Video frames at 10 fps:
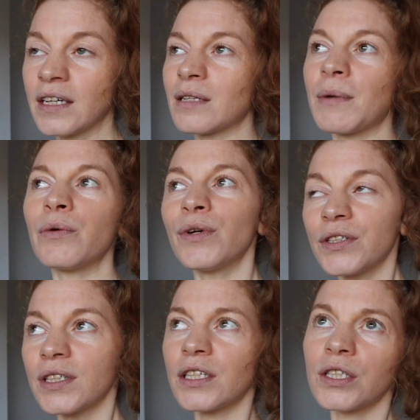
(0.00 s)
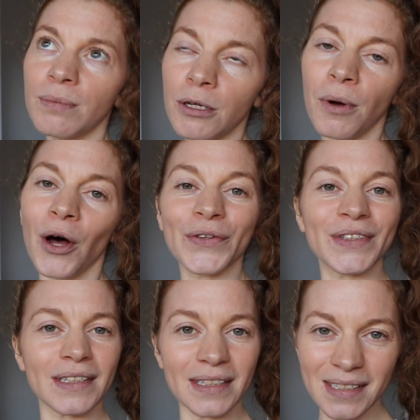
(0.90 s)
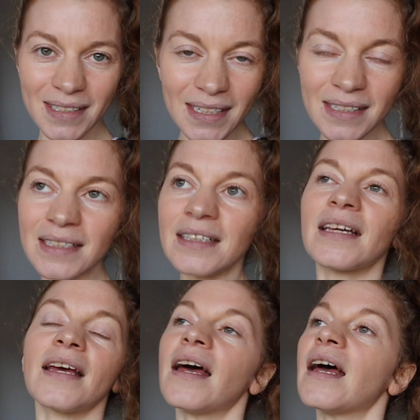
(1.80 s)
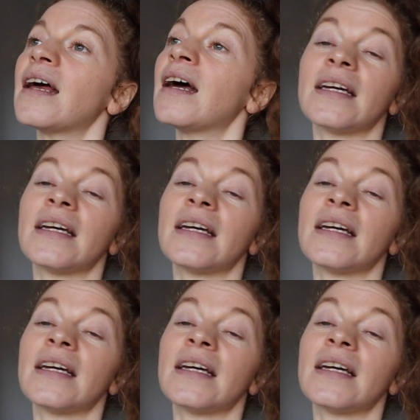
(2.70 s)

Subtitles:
So my run today should be about 16k.